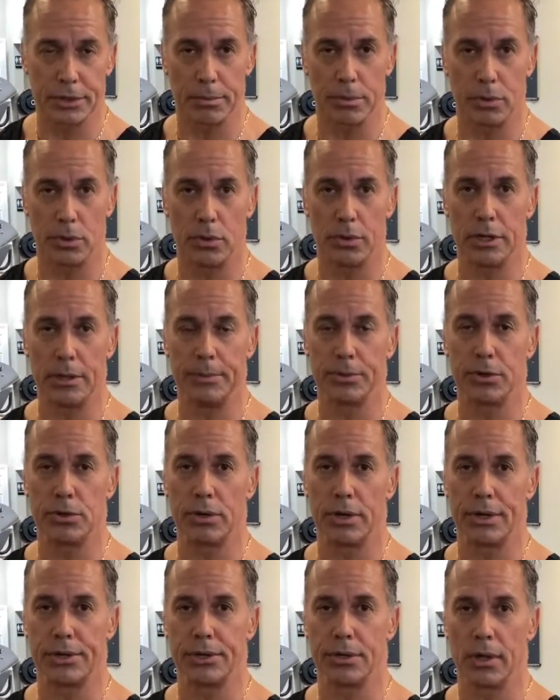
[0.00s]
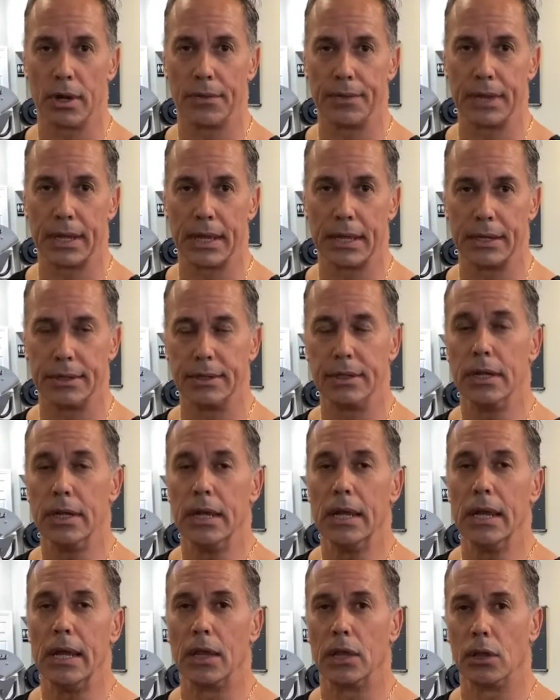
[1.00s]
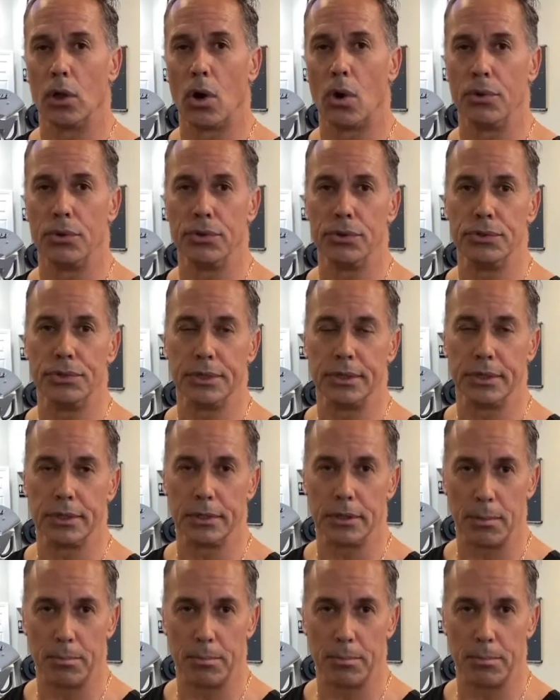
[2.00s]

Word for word: I'm going to do a demonstration on that along with using